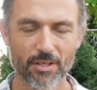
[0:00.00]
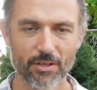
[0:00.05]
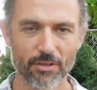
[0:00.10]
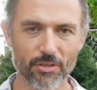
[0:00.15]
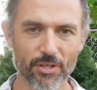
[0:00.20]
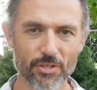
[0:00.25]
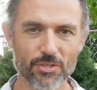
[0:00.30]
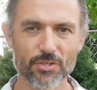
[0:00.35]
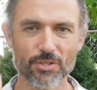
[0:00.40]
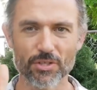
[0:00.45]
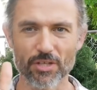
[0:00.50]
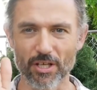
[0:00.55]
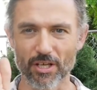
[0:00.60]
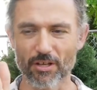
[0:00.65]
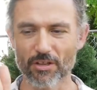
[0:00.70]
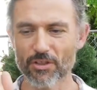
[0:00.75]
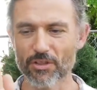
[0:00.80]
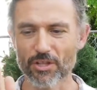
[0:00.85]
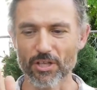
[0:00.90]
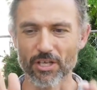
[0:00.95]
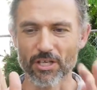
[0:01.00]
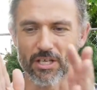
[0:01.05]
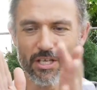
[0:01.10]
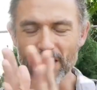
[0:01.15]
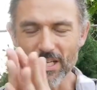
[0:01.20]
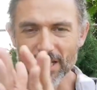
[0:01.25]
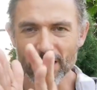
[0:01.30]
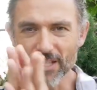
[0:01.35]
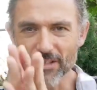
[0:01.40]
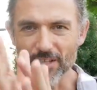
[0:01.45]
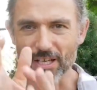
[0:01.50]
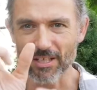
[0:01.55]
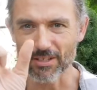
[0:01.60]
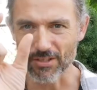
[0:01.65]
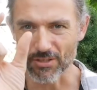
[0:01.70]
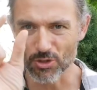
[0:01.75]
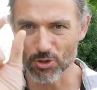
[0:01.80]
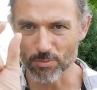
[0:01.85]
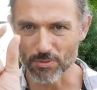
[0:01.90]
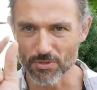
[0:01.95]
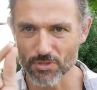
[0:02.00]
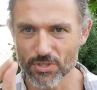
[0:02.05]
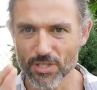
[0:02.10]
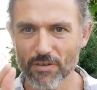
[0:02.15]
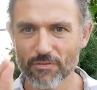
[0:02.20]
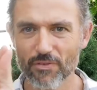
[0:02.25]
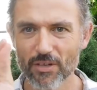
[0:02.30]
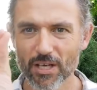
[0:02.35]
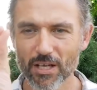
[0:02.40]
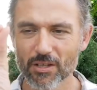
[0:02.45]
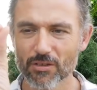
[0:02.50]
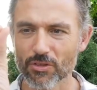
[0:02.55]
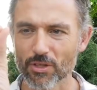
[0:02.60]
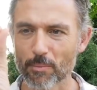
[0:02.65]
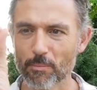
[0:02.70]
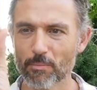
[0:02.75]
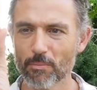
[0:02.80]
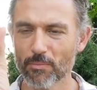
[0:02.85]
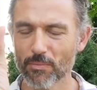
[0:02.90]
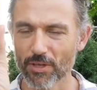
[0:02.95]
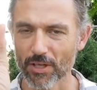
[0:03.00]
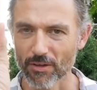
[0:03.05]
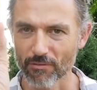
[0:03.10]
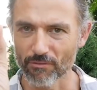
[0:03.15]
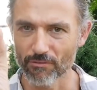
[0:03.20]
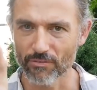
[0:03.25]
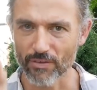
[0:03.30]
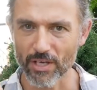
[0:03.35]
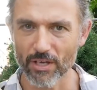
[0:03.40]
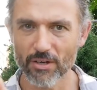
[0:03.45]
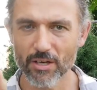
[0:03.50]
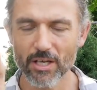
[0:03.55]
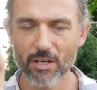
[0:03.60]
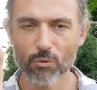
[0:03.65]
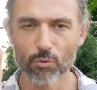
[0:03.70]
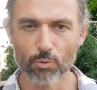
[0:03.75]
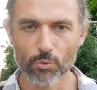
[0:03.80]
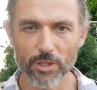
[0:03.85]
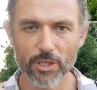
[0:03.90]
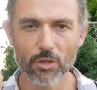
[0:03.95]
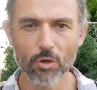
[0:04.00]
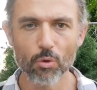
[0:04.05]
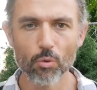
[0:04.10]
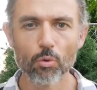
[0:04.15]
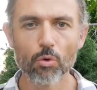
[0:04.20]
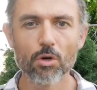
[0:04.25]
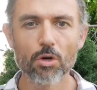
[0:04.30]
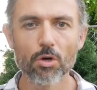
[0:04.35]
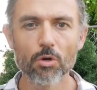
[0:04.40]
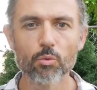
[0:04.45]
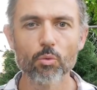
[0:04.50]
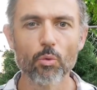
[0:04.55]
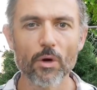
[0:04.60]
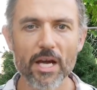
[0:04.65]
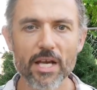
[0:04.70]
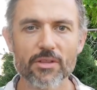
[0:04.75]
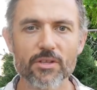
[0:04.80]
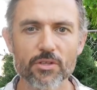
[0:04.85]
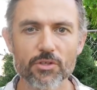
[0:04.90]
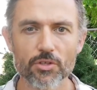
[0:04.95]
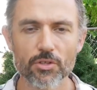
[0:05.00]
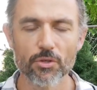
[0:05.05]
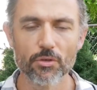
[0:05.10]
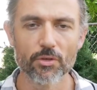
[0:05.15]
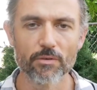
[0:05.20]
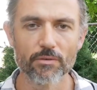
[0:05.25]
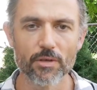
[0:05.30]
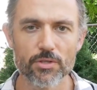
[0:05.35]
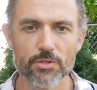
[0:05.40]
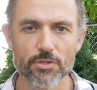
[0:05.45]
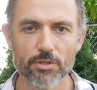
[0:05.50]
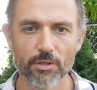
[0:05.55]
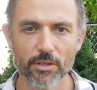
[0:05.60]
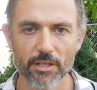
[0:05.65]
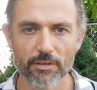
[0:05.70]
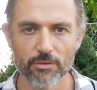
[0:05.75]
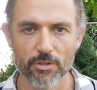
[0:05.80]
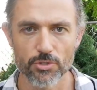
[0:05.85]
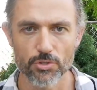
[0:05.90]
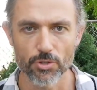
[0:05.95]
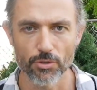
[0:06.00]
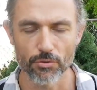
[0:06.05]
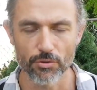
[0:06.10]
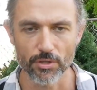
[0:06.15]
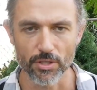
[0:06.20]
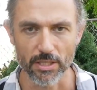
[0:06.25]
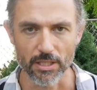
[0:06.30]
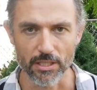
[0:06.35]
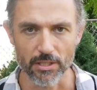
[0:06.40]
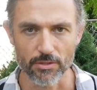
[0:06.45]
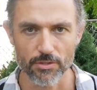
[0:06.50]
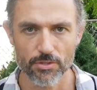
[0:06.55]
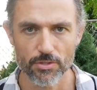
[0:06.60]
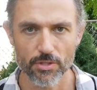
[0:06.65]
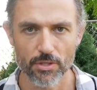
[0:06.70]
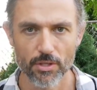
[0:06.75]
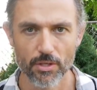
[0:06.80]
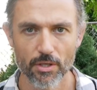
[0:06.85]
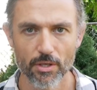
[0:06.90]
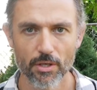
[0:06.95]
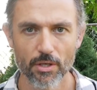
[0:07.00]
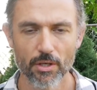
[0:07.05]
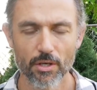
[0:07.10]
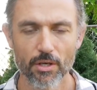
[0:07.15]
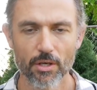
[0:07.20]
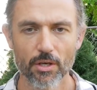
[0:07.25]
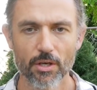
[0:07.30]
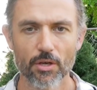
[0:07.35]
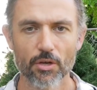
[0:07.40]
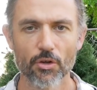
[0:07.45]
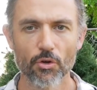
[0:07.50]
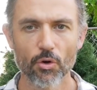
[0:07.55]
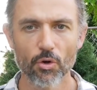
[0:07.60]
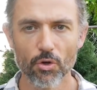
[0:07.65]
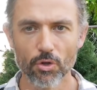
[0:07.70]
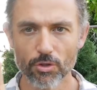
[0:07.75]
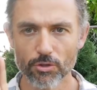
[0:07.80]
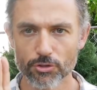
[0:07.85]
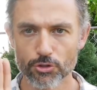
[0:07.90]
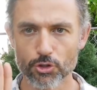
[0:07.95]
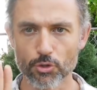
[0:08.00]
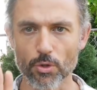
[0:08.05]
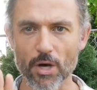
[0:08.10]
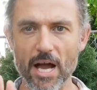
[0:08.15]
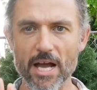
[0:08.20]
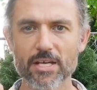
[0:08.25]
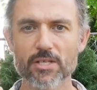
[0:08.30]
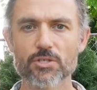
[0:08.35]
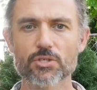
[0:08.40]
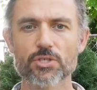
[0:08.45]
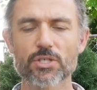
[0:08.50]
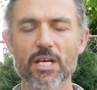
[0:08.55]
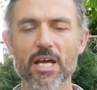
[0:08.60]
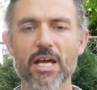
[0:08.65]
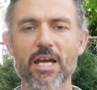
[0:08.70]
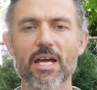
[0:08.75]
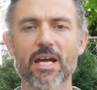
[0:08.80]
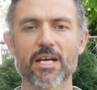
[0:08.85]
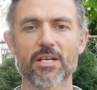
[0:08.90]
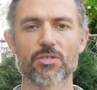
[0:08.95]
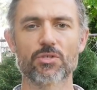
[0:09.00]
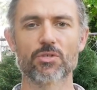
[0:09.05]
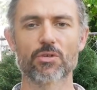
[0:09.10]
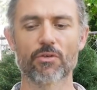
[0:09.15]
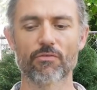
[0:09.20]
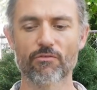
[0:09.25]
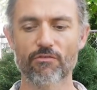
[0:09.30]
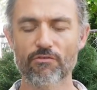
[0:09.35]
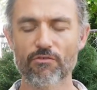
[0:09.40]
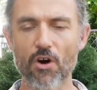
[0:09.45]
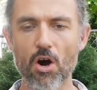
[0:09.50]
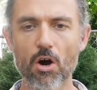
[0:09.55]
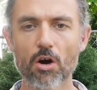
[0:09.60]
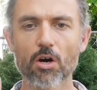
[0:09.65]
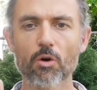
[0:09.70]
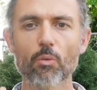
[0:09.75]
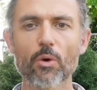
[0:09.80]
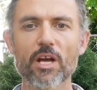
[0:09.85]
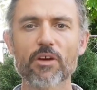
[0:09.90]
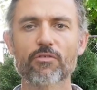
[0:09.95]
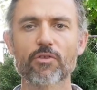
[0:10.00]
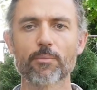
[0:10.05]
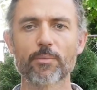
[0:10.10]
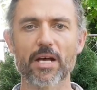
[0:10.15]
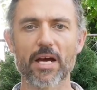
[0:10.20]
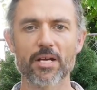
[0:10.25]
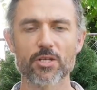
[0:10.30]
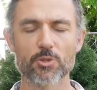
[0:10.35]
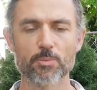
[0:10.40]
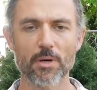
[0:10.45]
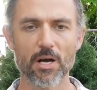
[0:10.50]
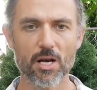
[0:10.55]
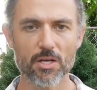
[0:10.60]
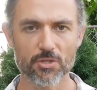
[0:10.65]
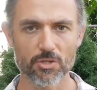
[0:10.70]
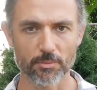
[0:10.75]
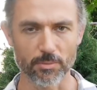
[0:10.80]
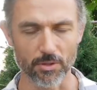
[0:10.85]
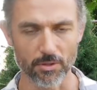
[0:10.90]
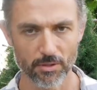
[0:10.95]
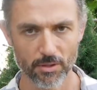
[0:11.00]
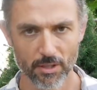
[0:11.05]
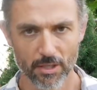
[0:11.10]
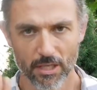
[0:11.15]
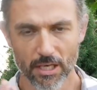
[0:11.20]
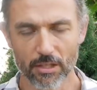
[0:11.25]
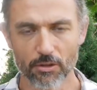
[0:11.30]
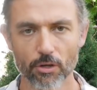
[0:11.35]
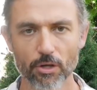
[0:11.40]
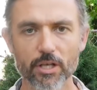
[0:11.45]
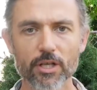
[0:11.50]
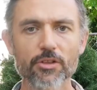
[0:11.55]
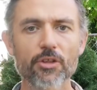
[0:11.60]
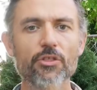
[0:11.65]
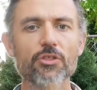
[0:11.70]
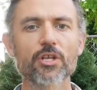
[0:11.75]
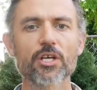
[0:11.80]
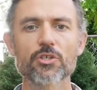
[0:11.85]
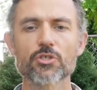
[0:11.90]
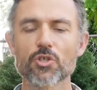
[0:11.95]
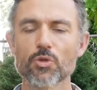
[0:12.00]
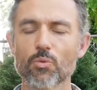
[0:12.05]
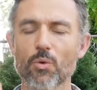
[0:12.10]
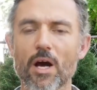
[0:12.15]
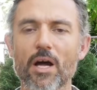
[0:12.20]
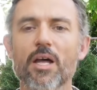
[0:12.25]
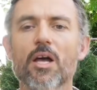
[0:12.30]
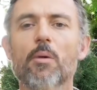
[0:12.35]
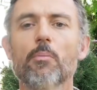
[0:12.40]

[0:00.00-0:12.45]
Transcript: the nitty, like the specific, the very real world way that the universe delivers you things, try to stay as far away from that as possible. And look at the things you want.